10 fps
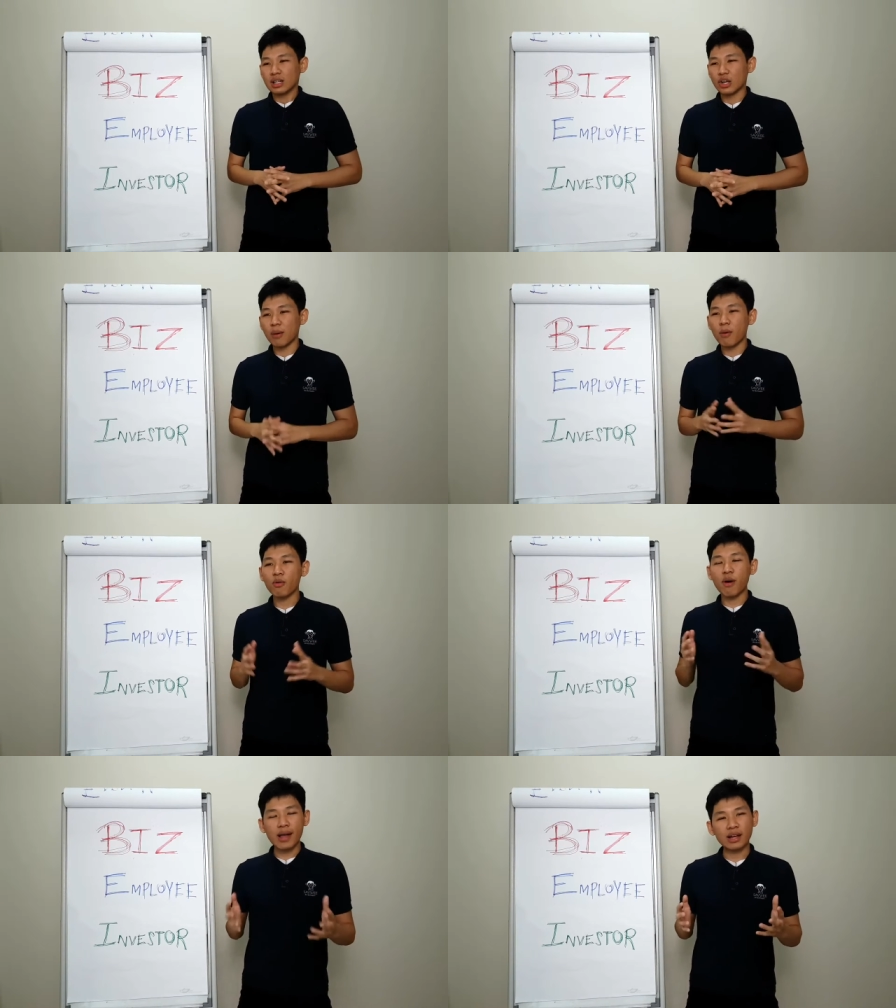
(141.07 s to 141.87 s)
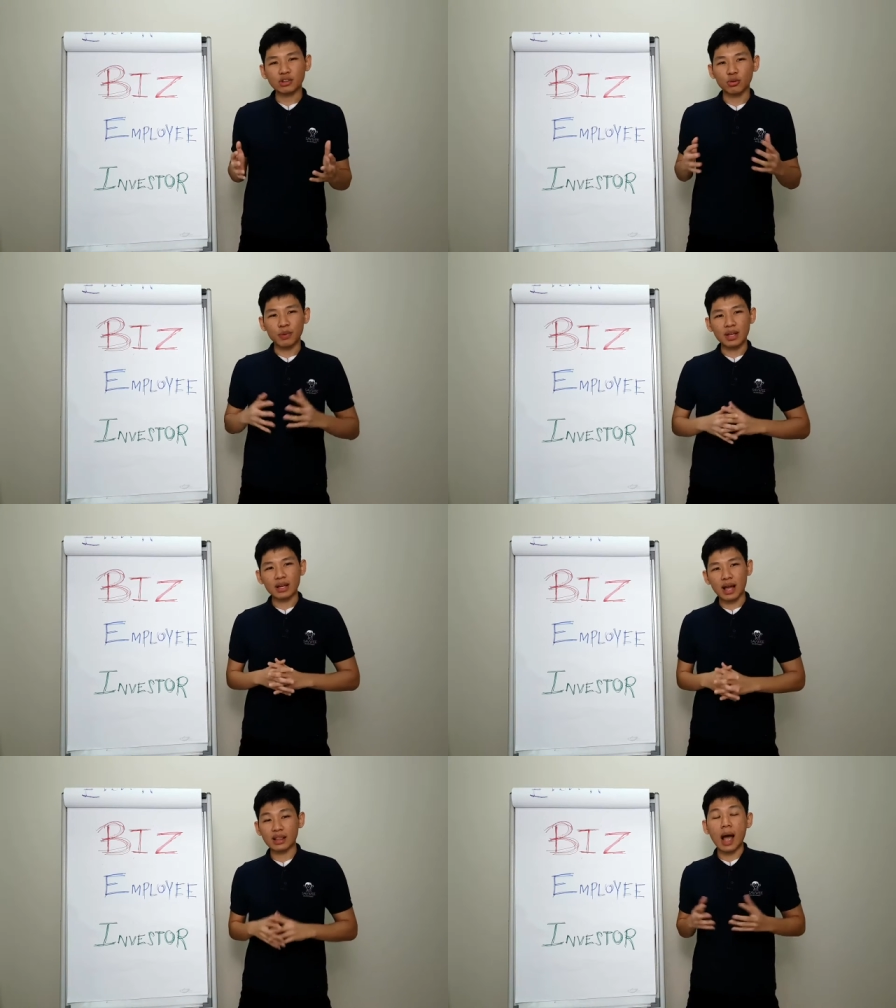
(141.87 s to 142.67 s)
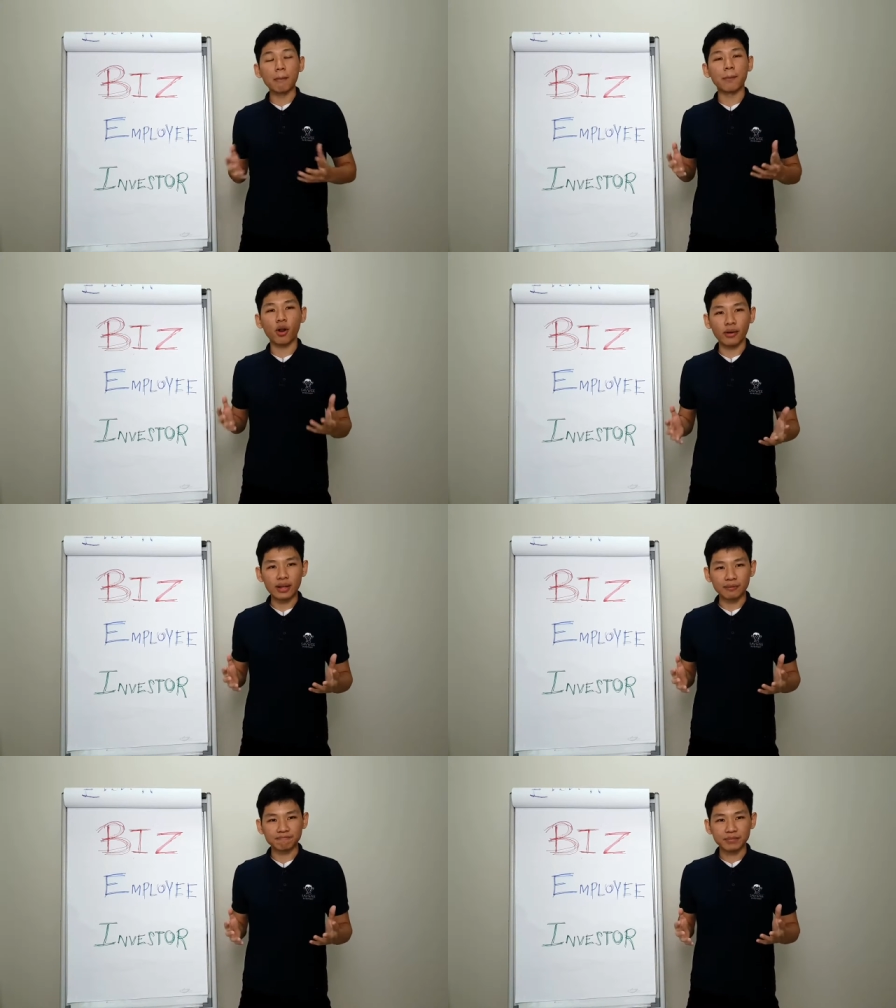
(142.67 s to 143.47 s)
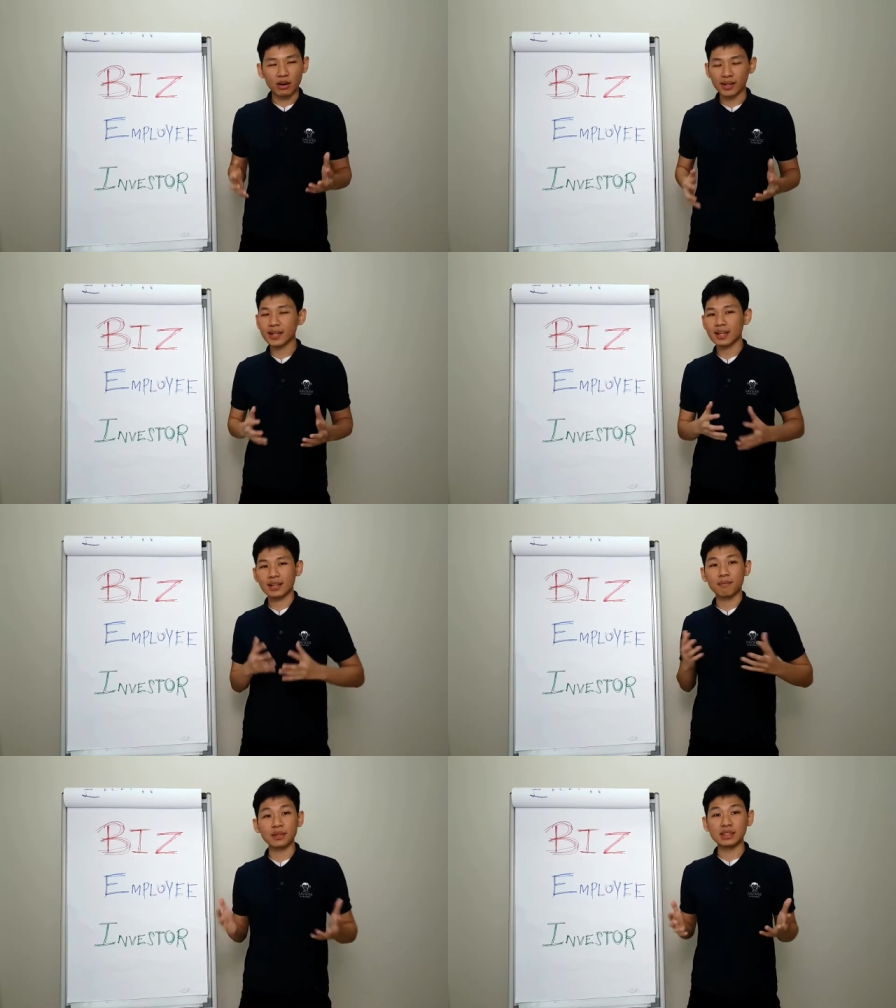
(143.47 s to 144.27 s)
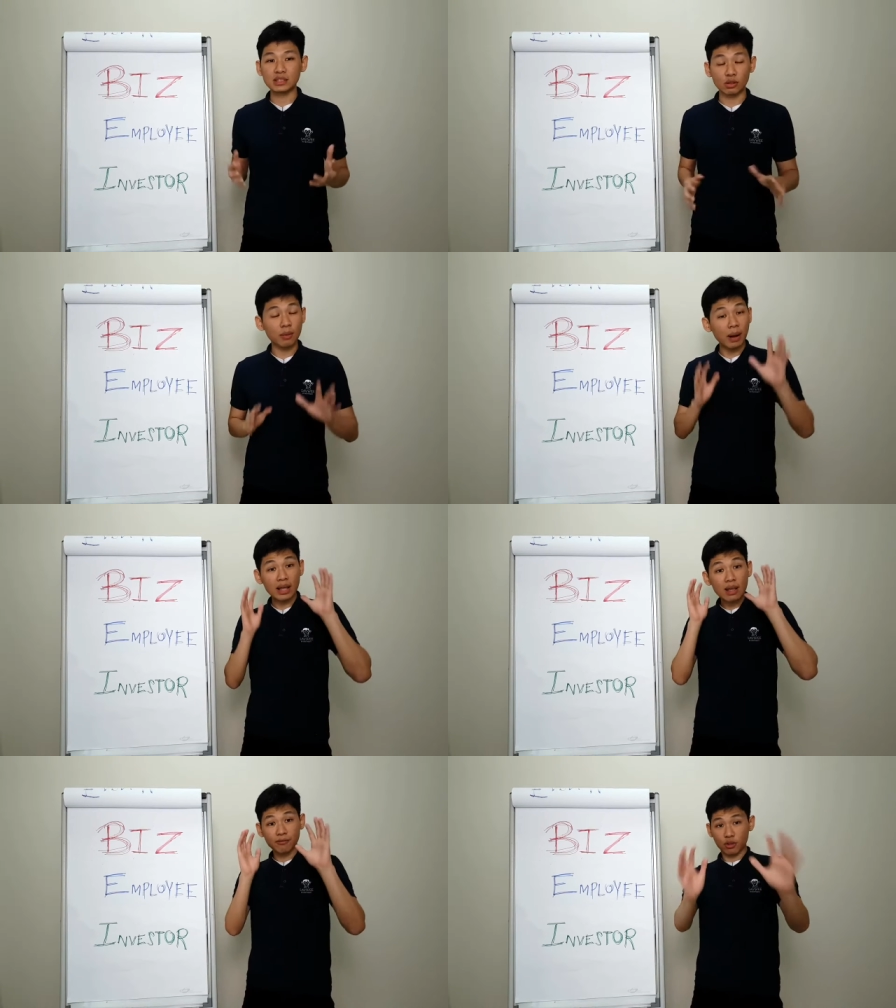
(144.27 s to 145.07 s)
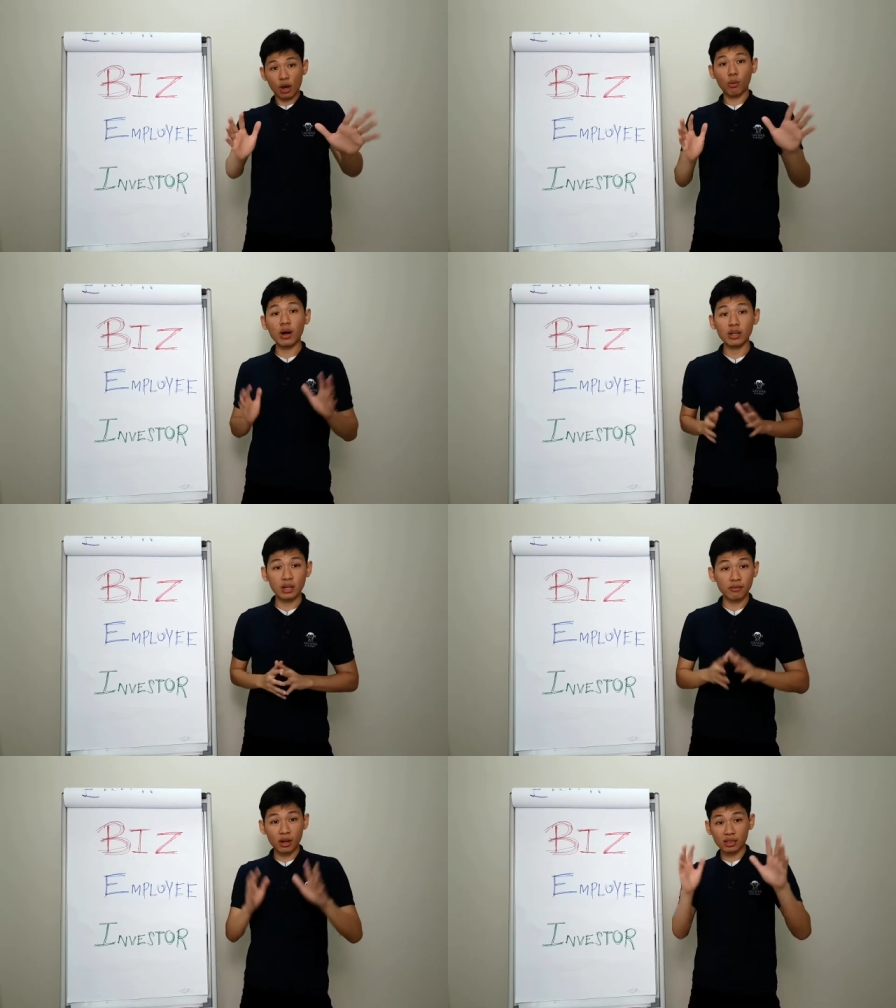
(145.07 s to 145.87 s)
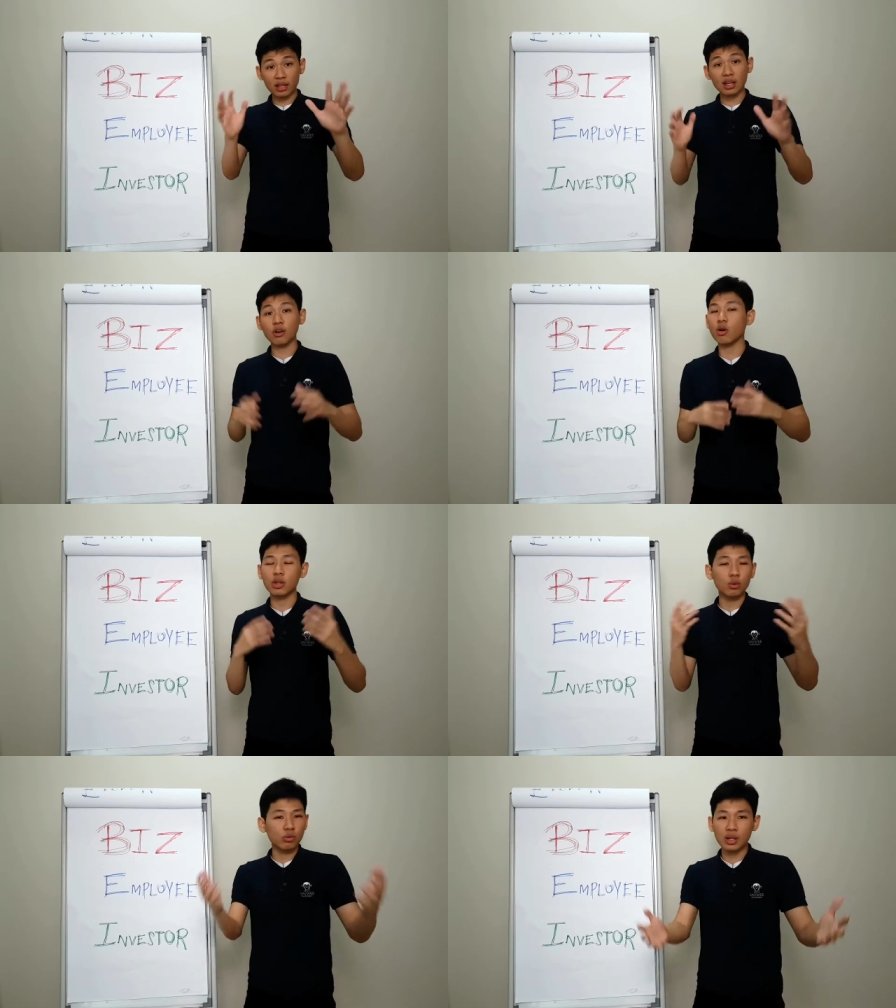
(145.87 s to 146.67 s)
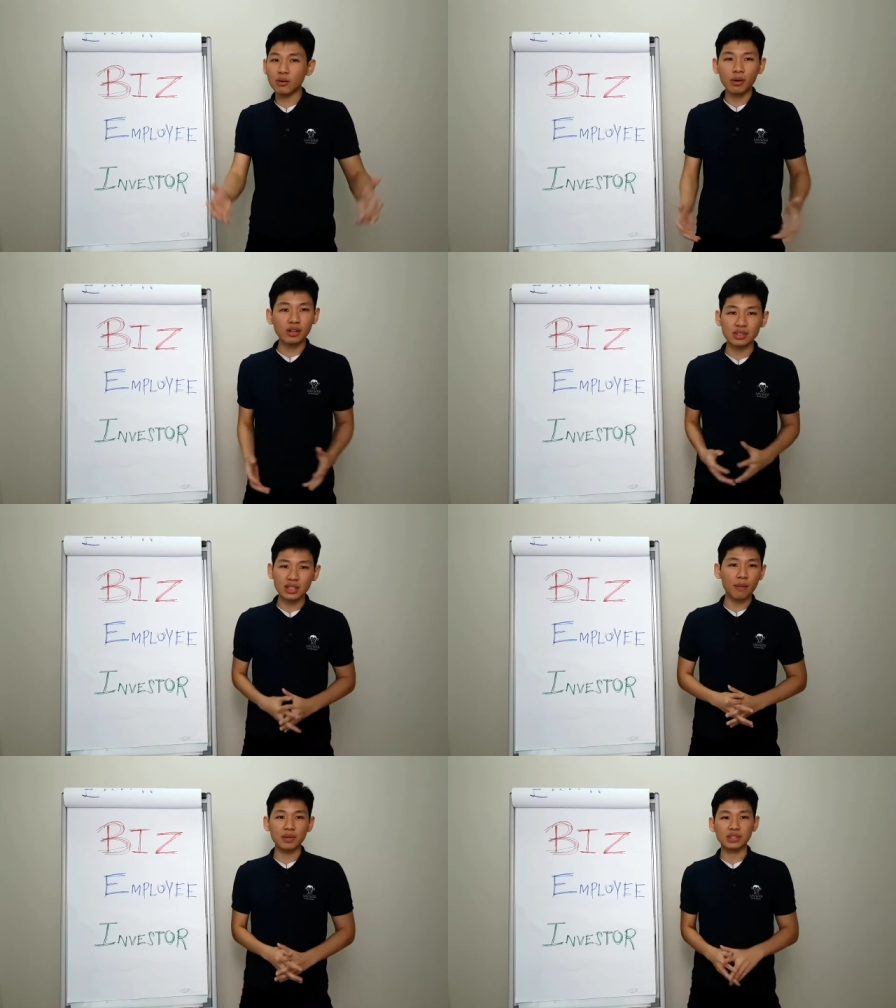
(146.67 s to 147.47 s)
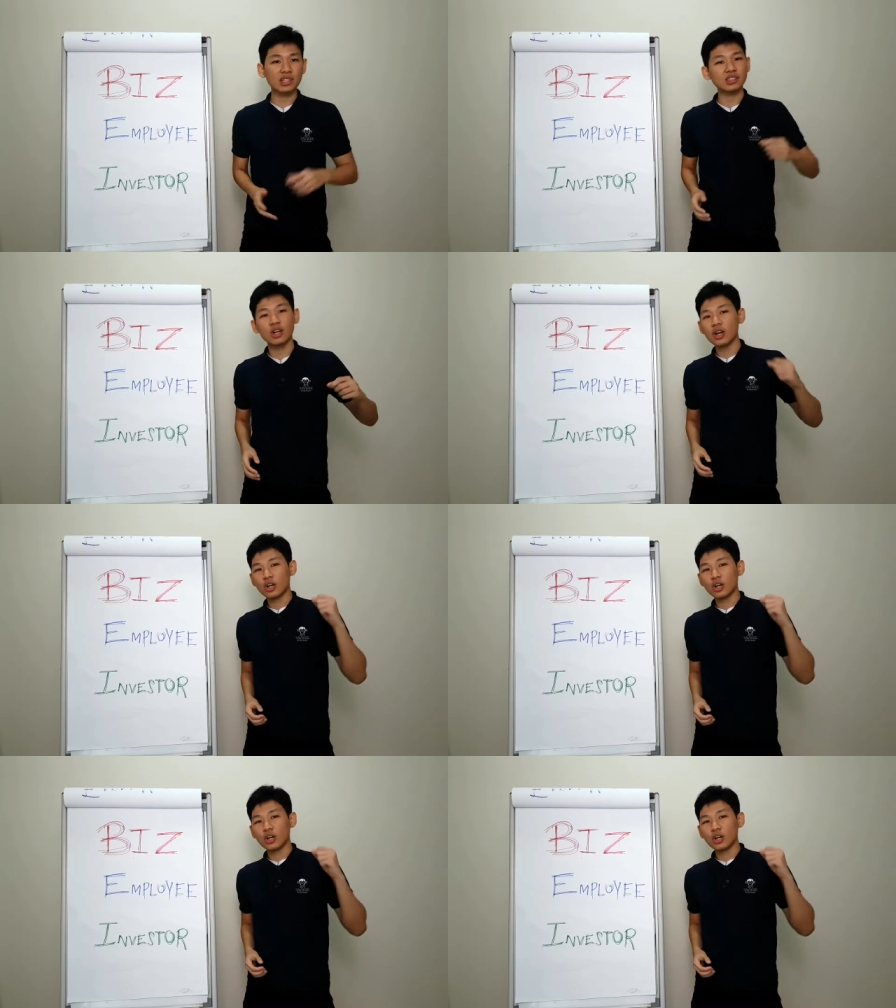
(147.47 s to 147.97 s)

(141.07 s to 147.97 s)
you are more wired to be an employee rather than a business owner but if you are what if you are thinking oh you really want to start a business